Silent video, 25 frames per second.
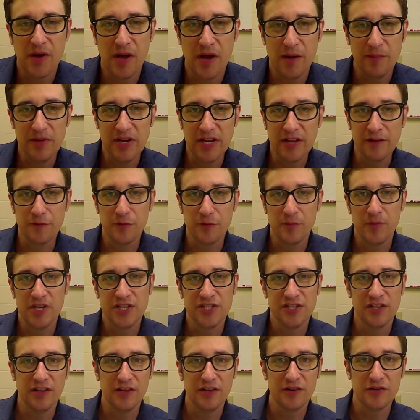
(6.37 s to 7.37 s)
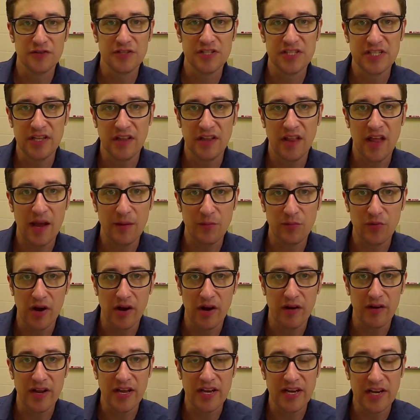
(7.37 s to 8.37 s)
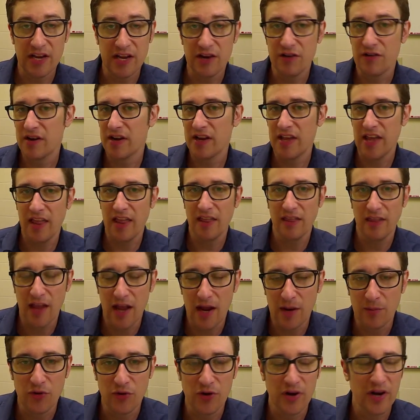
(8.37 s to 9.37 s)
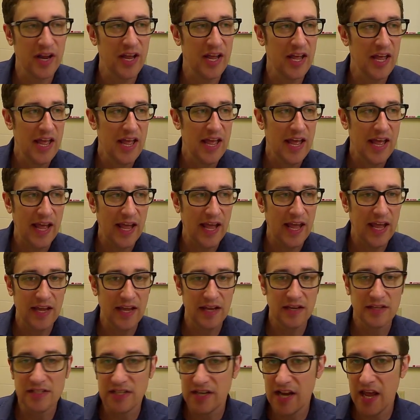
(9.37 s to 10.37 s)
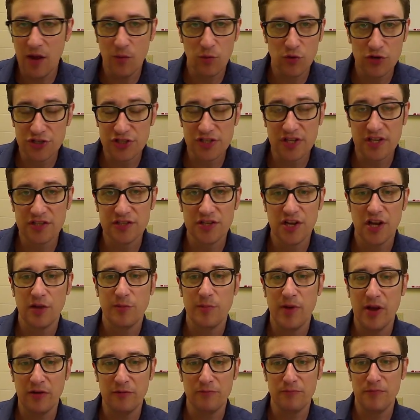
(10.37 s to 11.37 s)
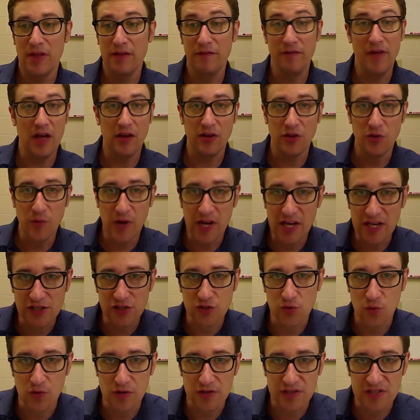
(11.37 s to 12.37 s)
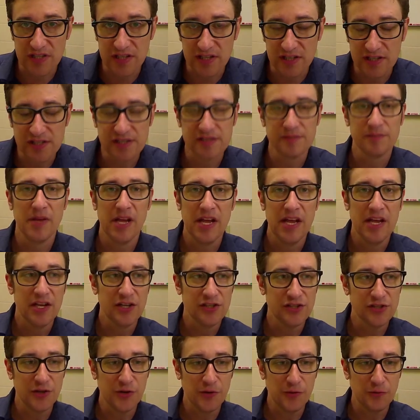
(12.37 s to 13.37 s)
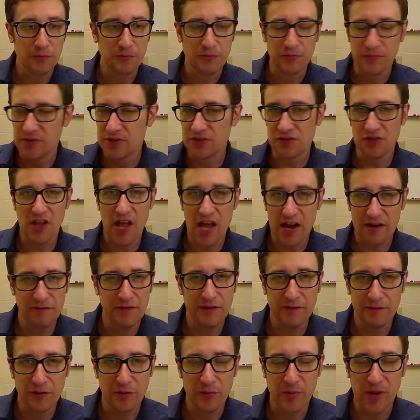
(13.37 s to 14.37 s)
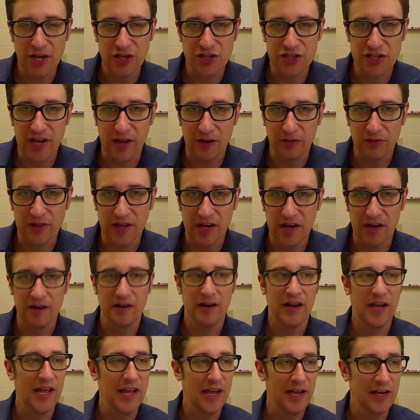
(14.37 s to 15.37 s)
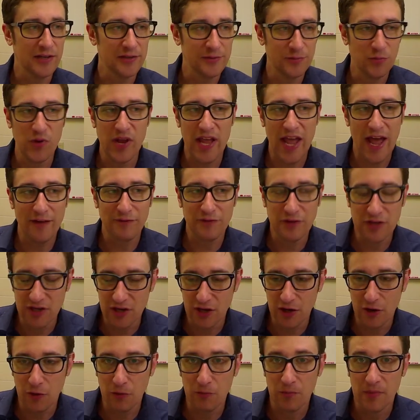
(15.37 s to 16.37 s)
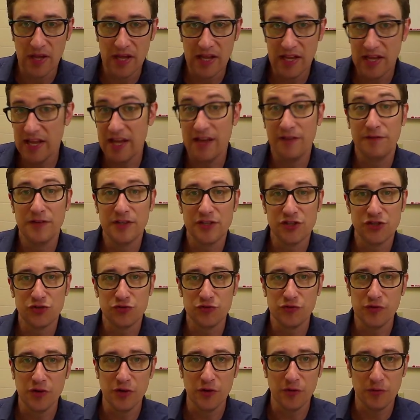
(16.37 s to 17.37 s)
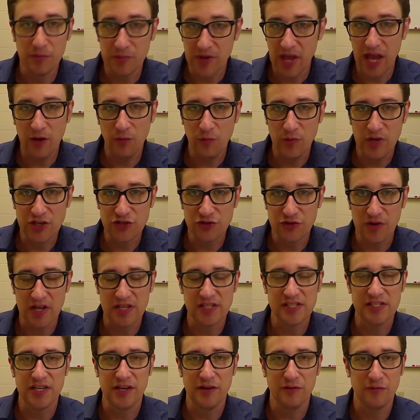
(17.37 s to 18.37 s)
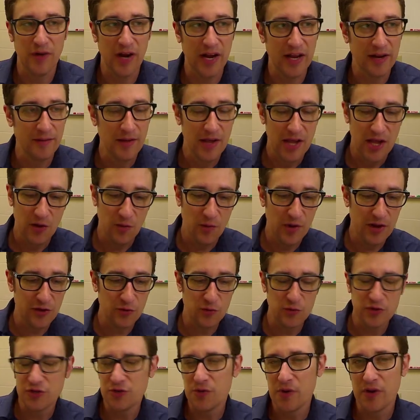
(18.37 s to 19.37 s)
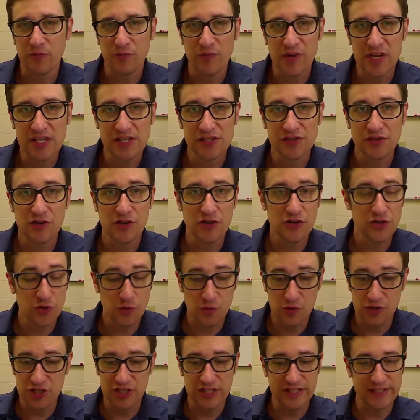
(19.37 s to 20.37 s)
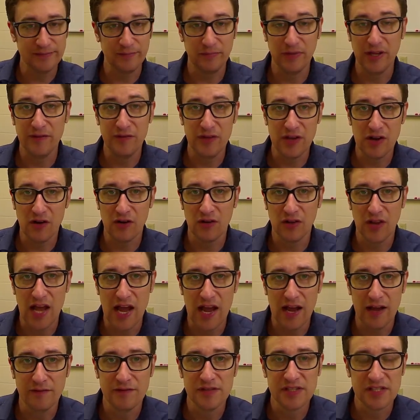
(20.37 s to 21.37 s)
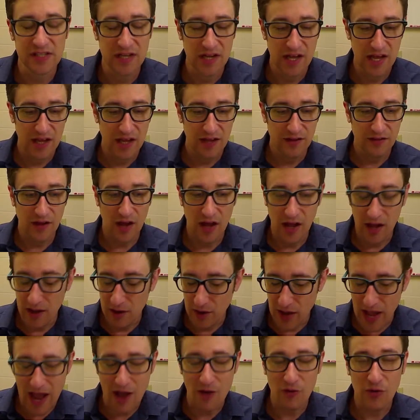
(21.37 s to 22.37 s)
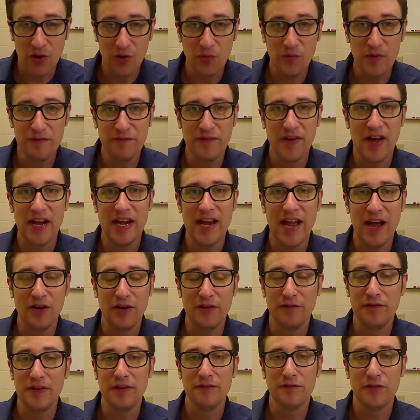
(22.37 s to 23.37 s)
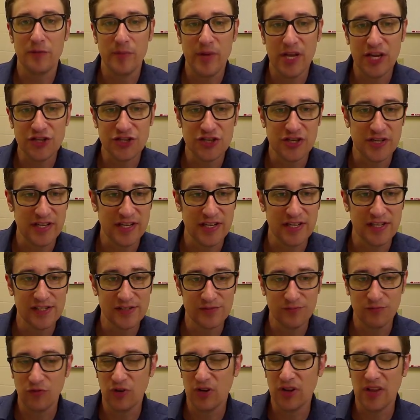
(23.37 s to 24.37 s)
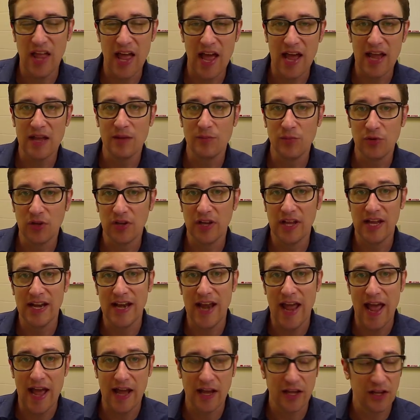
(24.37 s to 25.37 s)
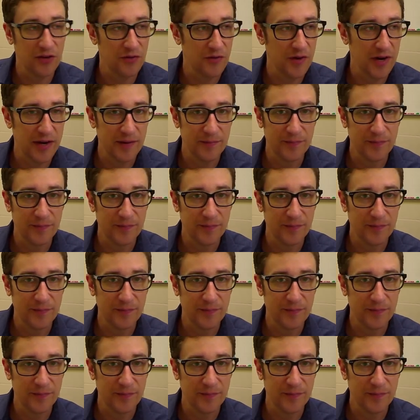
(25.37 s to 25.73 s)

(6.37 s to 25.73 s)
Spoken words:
I'm an information literacy librarian here at Kent Library, and today we're just going to talk about evaluating sources. So there's a lot of information out there, and we have to know if it's true. Can we trust it, right? Whether we're doing research or we're just living our lives, how can we find out if information is reliable and accurate?